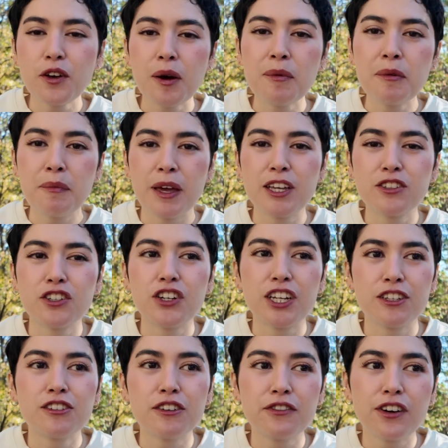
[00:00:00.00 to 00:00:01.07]
though I'm a major
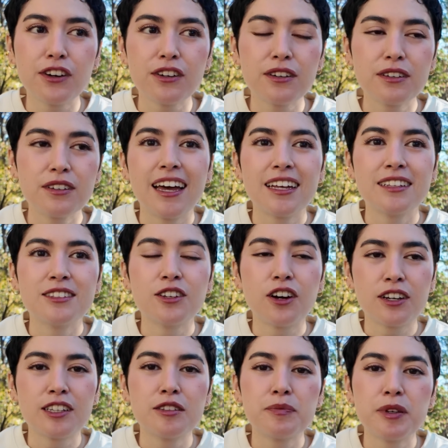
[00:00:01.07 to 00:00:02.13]
introvert, and
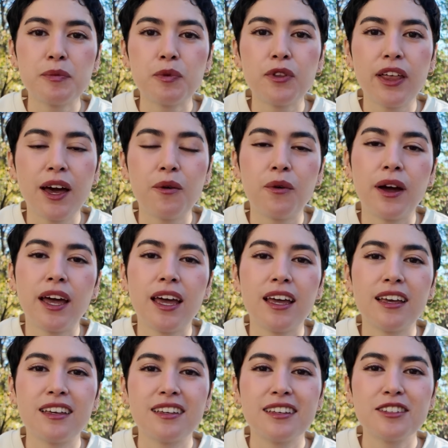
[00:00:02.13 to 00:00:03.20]
talking to people that
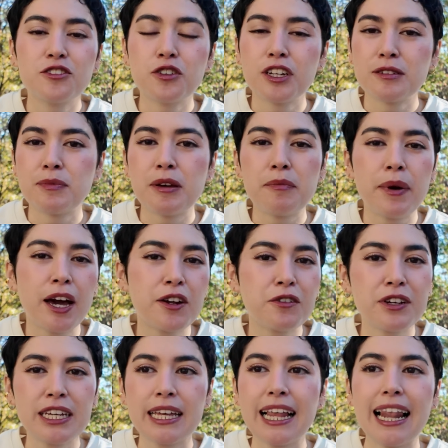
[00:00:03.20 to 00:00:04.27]
way drains my
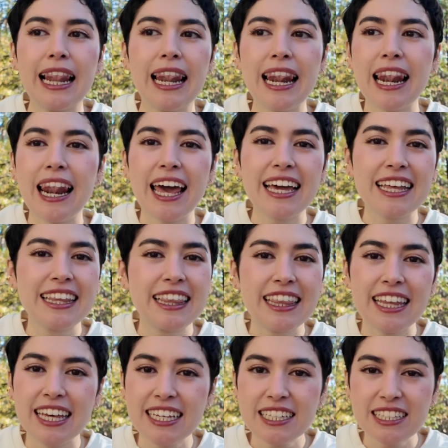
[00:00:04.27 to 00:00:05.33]
battery like
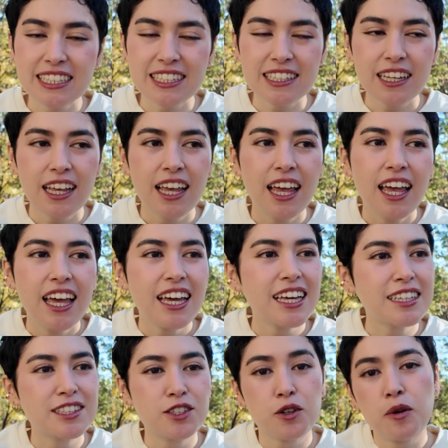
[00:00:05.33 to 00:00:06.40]
this,
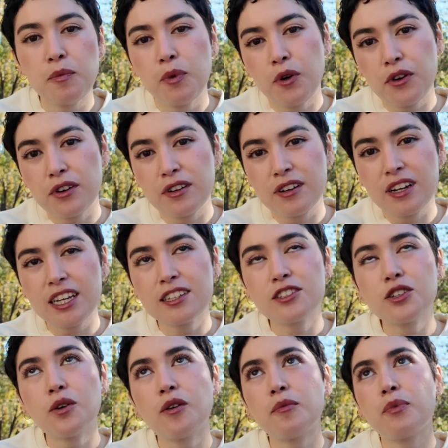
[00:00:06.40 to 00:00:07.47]
it's so important. It's
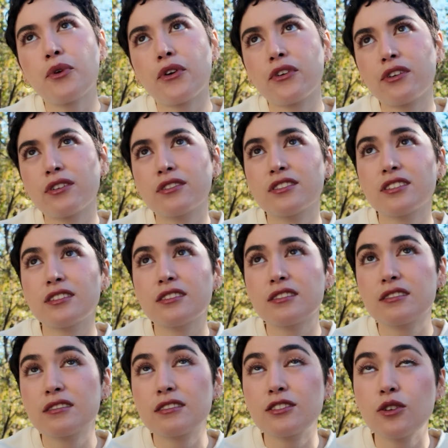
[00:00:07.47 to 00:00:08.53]
so important
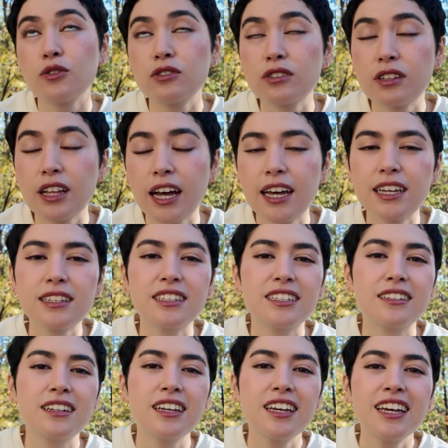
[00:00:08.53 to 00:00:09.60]
to socialize
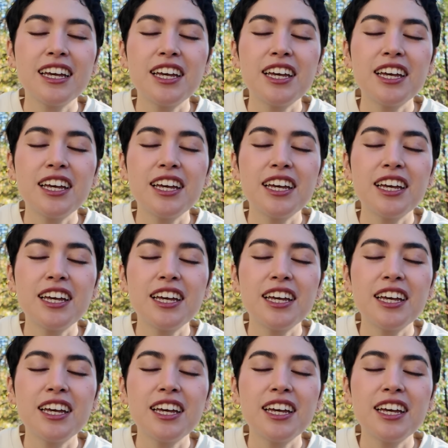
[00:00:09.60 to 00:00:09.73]
and